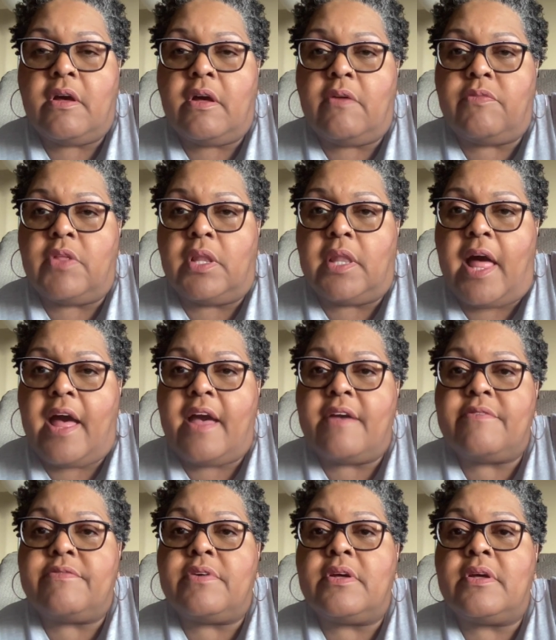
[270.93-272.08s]
of the
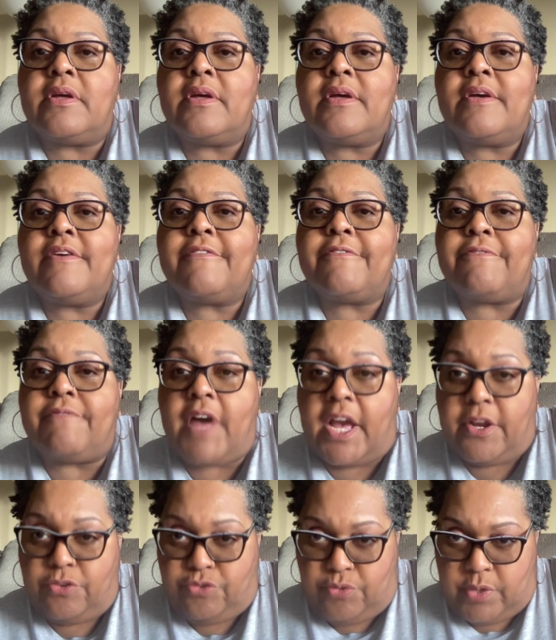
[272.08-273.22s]
live
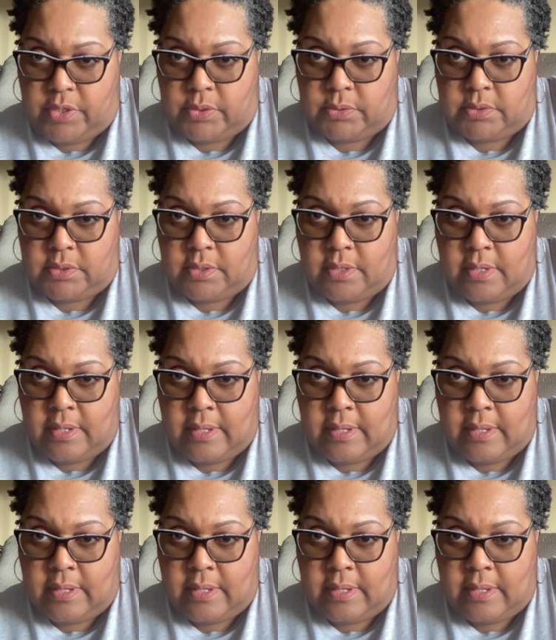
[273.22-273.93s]
fire drills.